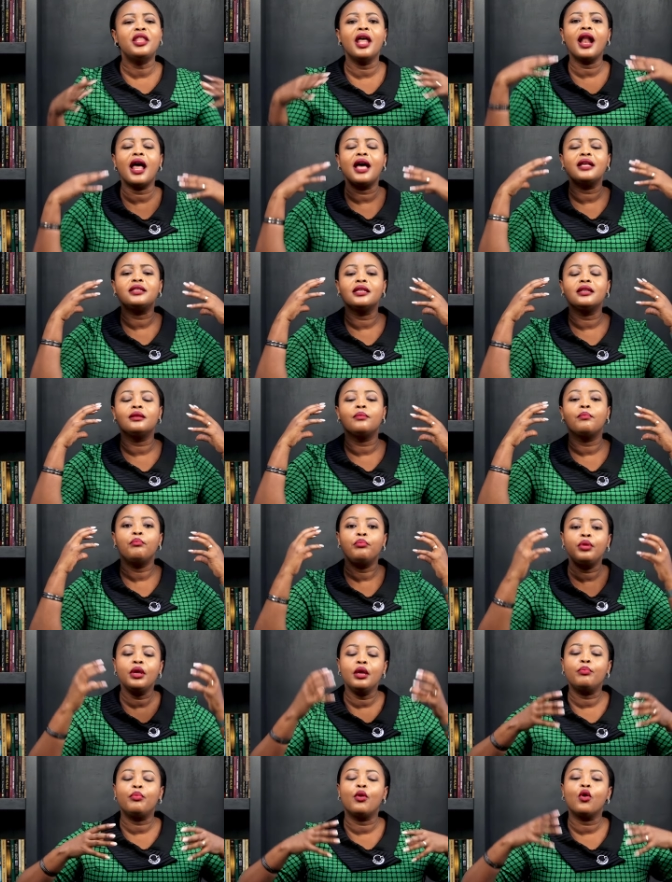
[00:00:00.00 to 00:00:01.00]
as in
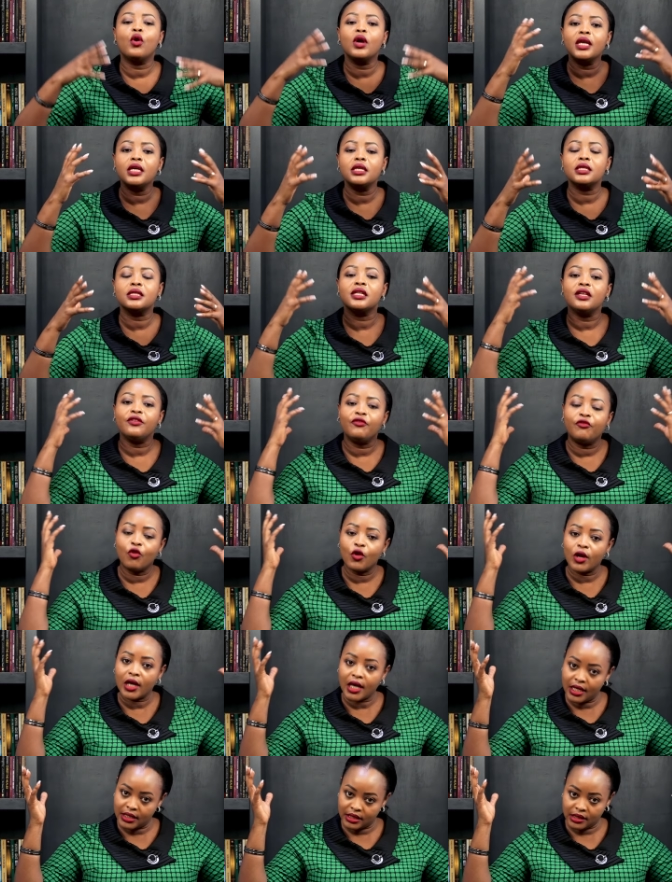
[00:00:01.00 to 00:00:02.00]
people easily
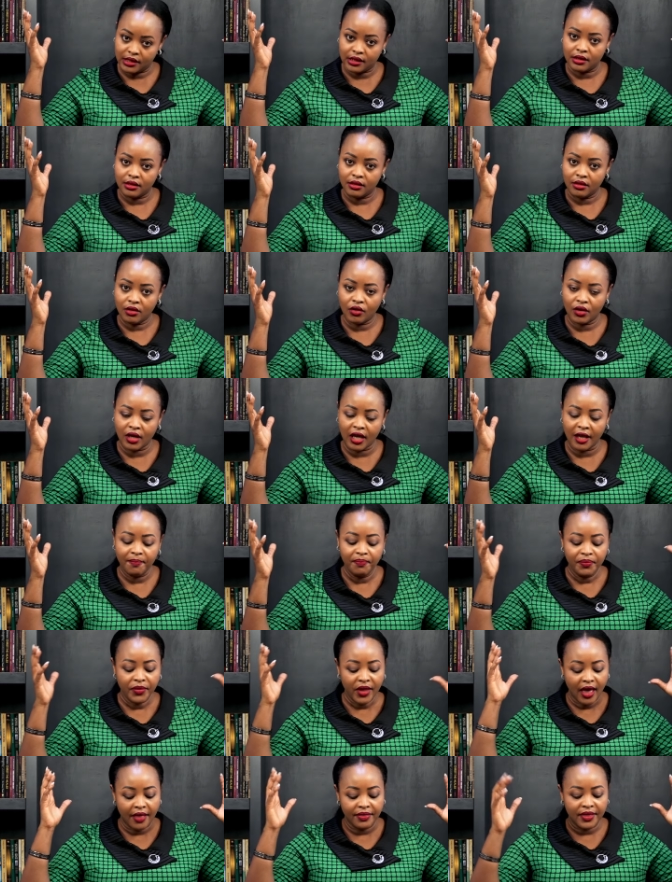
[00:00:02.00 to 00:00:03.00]
forget Okay?
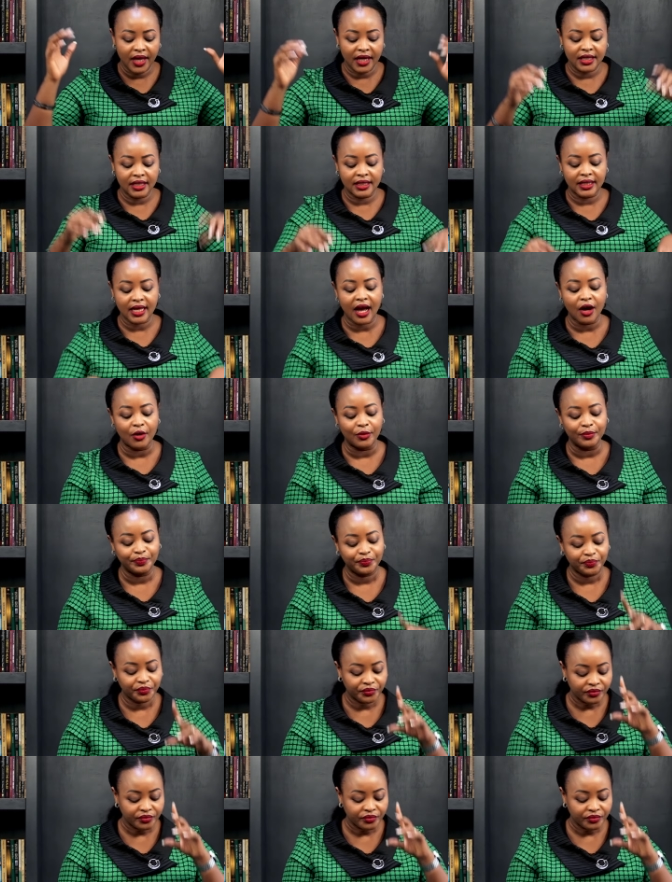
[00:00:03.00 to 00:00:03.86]
And that is how.